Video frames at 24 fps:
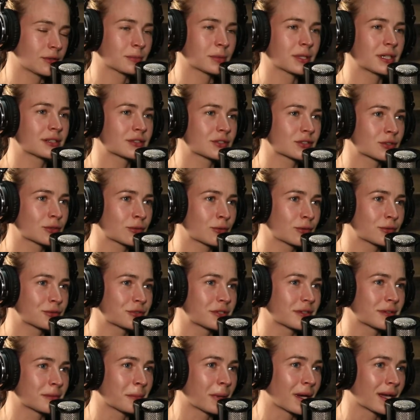Oh, I'm getting so
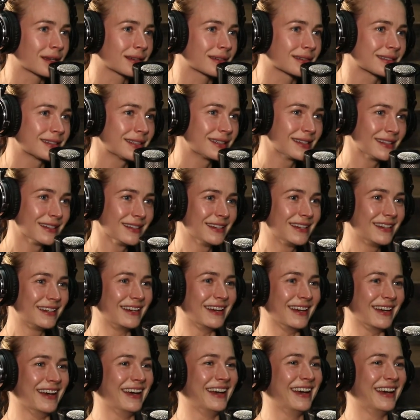close to the mic.